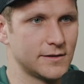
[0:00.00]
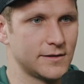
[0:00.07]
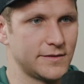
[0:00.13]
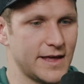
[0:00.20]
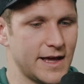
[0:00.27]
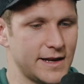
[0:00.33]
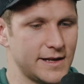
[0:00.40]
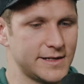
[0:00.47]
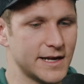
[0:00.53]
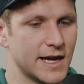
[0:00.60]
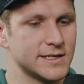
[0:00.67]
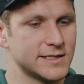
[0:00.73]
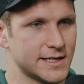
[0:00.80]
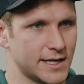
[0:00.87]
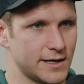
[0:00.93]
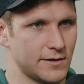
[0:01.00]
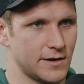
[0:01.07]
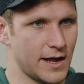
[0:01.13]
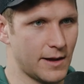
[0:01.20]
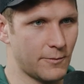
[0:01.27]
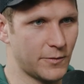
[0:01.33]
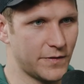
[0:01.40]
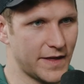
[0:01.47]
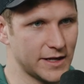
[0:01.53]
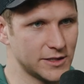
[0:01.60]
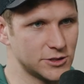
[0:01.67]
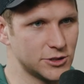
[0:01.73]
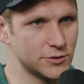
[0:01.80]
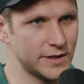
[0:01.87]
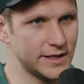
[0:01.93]
that does it, and when they
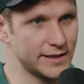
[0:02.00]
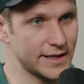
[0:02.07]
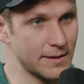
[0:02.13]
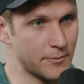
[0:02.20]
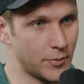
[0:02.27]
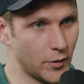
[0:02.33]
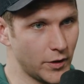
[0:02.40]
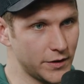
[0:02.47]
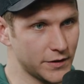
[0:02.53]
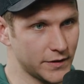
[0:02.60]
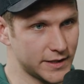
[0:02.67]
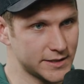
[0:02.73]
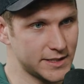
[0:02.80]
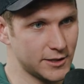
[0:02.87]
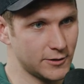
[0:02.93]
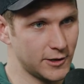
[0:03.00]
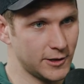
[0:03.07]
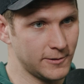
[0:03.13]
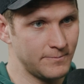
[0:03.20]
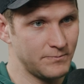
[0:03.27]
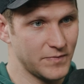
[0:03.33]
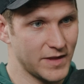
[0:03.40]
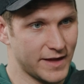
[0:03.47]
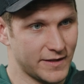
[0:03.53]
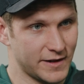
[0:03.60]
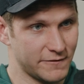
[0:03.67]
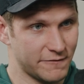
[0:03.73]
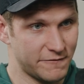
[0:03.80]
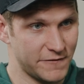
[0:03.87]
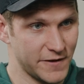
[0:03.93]
do it, they boil the linseed oil and
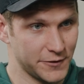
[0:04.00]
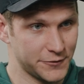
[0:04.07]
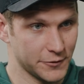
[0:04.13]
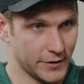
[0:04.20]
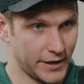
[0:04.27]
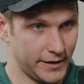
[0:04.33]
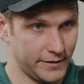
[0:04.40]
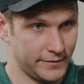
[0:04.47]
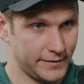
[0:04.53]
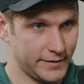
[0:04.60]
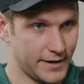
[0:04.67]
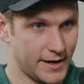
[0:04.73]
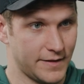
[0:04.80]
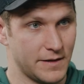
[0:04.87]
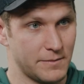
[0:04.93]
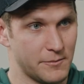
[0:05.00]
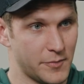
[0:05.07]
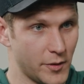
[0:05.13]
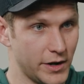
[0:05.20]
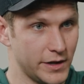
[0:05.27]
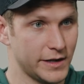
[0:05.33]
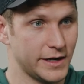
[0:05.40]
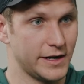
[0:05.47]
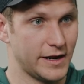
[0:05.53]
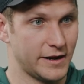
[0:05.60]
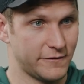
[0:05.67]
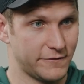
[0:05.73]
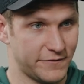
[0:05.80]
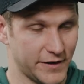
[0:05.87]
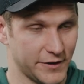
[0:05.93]
then filter it, and then boil it
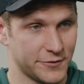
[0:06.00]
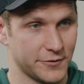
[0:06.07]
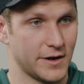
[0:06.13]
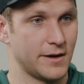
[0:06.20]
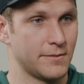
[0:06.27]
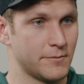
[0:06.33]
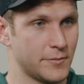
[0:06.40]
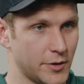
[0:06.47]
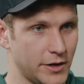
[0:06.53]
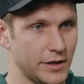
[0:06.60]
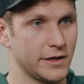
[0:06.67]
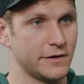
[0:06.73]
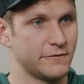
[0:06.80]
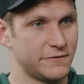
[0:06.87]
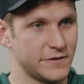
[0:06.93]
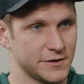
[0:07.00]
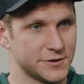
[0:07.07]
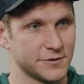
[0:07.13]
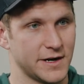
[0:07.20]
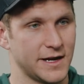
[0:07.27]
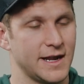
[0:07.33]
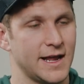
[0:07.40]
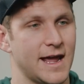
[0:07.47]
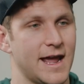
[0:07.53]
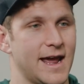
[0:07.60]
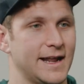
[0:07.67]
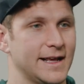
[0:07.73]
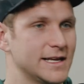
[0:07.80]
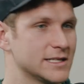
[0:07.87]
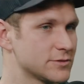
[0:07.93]
and filter it, and boil it and filter it,
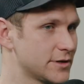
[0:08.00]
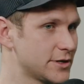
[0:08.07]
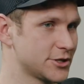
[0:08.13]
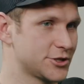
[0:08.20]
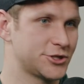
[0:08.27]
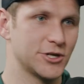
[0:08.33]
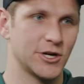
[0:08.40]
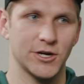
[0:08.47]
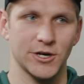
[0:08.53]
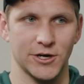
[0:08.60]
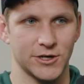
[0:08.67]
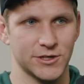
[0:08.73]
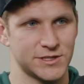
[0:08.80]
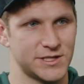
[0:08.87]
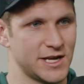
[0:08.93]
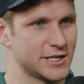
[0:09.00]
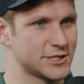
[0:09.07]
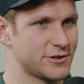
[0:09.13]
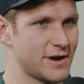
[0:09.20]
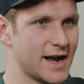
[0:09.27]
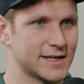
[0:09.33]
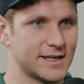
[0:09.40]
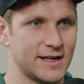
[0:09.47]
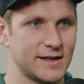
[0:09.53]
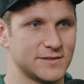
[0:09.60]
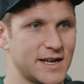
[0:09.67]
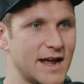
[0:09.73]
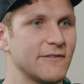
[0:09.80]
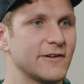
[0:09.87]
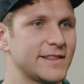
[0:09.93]
and it gets rid of the sugars, the extractives,
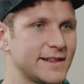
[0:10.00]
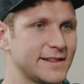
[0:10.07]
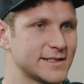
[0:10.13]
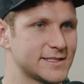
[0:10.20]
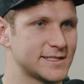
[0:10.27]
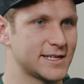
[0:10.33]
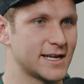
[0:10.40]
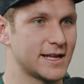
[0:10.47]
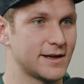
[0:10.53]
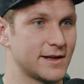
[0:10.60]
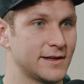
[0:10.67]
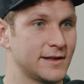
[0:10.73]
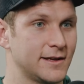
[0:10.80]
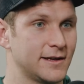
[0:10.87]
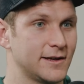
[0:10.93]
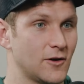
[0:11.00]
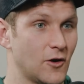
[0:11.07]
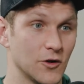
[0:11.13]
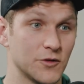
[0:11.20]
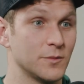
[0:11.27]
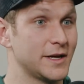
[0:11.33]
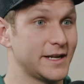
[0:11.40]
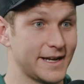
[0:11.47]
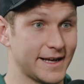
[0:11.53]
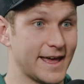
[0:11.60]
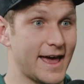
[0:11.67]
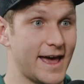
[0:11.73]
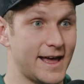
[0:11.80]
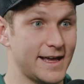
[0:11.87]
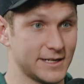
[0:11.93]
and everything that's going to ultimately
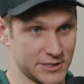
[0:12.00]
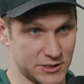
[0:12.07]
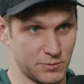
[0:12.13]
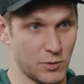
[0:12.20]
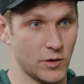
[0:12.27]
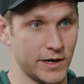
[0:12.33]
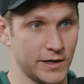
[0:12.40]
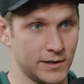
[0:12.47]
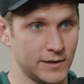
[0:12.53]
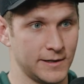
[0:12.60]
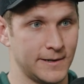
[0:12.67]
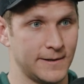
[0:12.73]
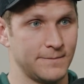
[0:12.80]
decay and spoil.